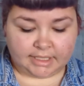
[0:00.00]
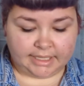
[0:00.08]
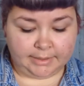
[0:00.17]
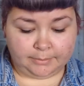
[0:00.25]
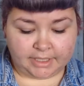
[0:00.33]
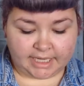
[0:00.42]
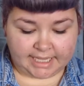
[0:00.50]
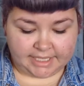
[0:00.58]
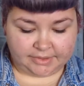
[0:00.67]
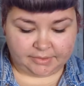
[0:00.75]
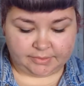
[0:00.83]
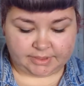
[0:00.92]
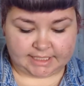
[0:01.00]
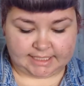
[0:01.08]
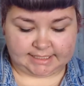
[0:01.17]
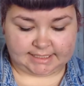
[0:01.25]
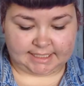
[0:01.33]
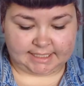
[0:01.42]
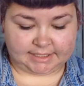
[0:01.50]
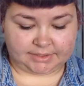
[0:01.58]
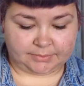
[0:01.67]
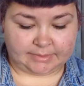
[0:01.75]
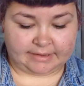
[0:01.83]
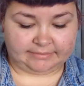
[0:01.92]
And what I use is
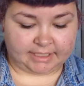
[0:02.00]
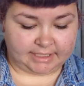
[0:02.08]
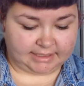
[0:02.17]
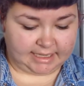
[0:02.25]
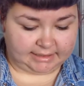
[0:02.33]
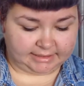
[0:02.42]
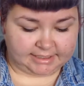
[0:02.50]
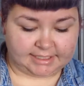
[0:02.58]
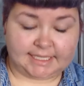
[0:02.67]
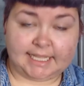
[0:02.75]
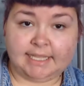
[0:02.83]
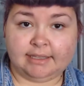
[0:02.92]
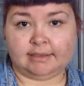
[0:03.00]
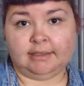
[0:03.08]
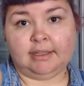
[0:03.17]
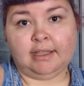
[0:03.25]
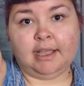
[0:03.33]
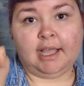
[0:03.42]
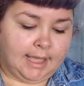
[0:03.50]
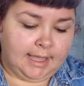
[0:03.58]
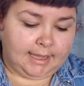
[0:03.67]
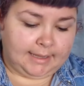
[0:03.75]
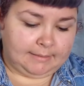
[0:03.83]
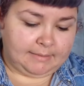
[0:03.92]
this Revlon Color Stay.
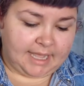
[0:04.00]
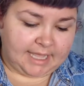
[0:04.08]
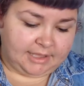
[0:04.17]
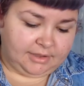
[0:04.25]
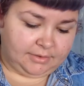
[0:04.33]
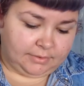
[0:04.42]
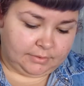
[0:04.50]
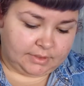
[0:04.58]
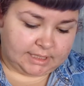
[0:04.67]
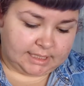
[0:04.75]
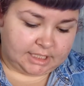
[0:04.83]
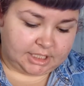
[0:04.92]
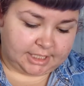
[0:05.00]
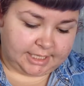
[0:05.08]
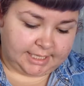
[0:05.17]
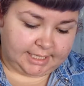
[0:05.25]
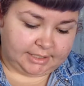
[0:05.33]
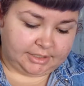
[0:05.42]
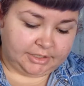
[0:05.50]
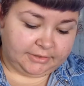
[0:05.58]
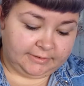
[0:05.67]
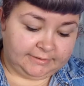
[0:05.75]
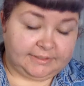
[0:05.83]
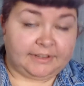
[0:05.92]
I use the shade
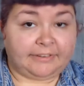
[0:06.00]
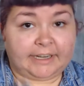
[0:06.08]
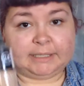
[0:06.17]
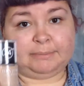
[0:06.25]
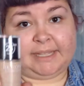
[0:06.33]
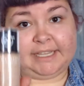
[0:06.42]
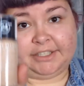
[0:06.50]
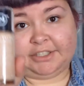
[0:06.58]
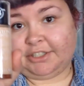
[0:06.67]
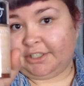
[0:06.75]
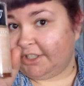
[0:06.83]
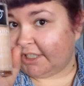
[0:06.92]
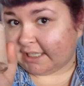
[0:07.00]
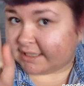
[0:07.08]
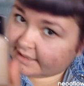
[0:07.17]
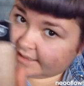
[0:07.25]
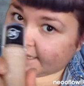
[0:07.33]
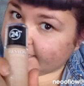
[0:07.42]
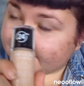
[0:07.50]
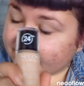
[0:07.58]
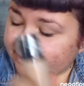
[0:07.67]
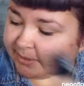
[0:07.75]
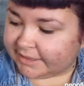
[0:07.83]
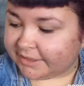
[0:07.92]
250 Fresh Beige, just in case
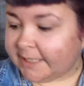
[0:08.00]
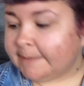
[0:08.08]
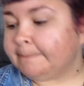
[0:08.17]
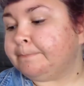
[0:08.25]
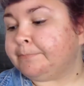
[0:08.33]
you were wondering.